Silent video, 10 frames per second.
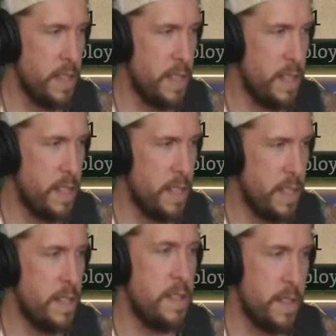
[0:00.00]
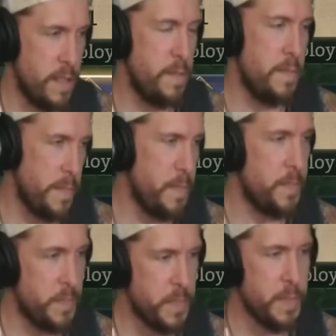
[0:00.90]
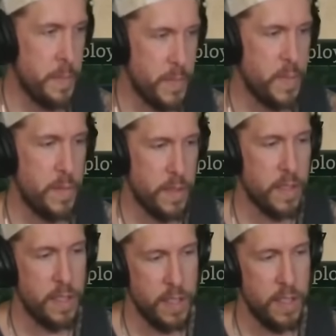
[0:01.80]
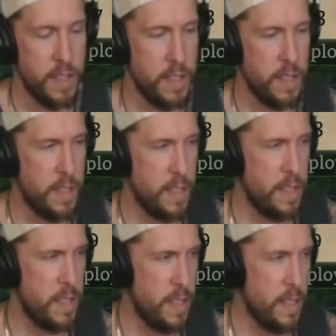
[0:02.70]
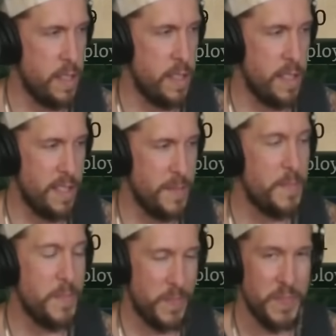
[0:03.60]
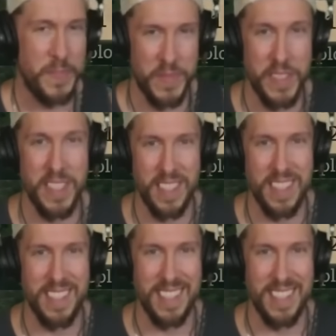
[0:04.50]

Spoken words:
[no speech]